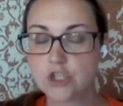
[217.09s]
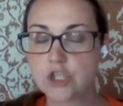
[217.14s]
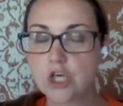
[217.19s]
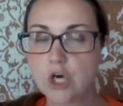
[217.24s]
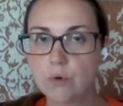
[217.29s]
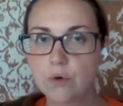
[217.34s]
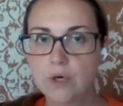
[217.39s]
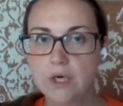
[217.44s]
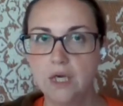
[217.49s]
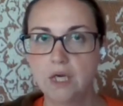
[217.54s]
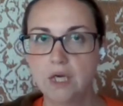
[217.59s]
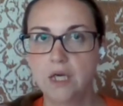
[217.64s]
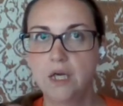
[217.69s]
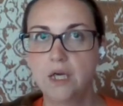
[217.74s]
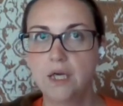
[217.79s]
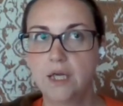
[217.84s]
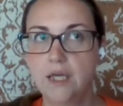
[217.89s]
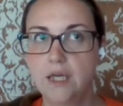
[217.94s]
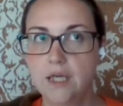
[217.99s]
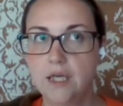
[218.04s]
So
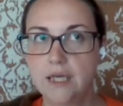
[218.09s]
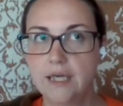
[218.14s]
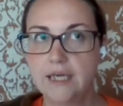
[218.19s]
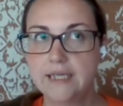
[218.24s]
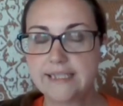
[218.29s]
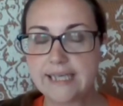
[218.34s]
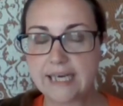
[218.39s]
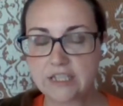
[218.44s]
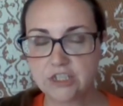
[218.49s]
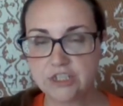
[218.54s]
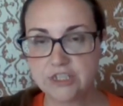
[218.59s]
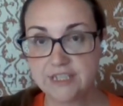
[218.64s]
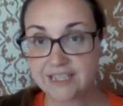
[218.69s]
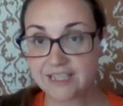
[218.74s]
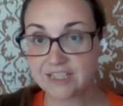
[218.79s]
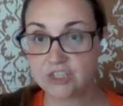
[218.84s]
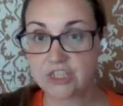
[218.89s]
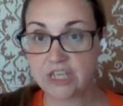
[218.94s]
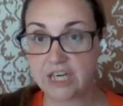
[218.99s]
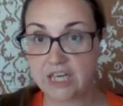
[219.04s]
it's actually
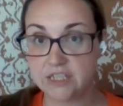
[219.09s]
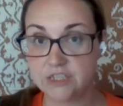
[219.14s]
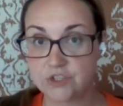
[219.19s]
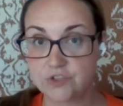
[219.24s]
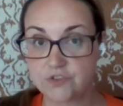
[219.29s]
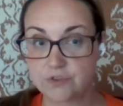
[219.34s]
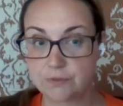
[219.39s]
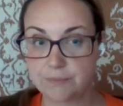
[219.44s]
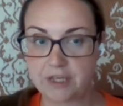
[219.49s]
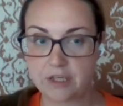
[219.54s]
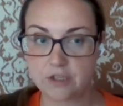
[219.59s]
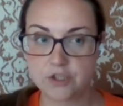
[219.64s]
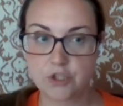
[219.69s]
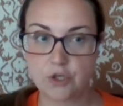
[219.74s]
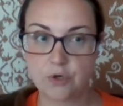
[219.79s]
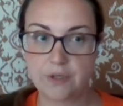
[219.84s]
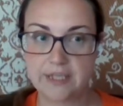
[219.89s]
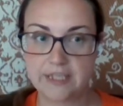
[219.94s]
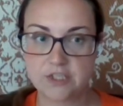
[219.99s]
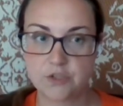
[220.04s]
like a challenge for me
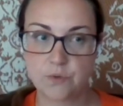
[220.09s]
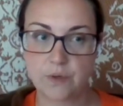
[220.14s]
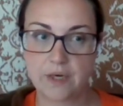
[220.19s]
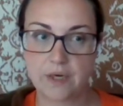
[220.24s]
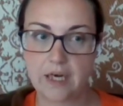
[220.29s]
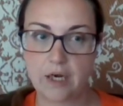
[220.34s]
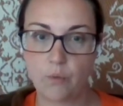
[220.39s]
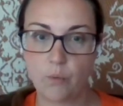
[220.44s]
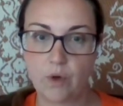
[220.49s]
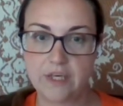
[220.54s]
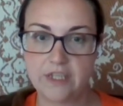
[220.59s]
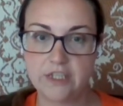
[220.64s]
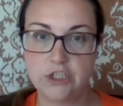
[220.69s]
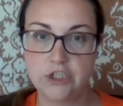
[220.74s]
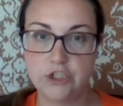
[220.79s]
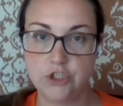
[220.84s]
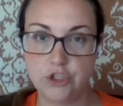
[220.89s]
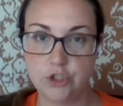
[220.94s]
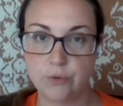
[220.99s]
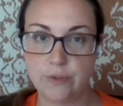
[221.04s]
also. And that's why I wanted
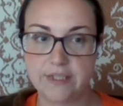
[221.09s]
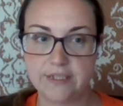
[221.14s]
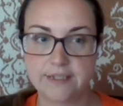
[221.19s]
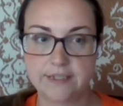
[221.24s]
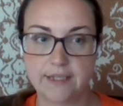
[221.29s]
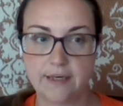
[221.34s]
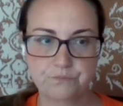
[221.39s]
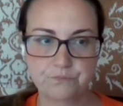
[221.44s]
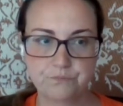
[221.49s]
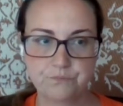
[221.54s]
to do it.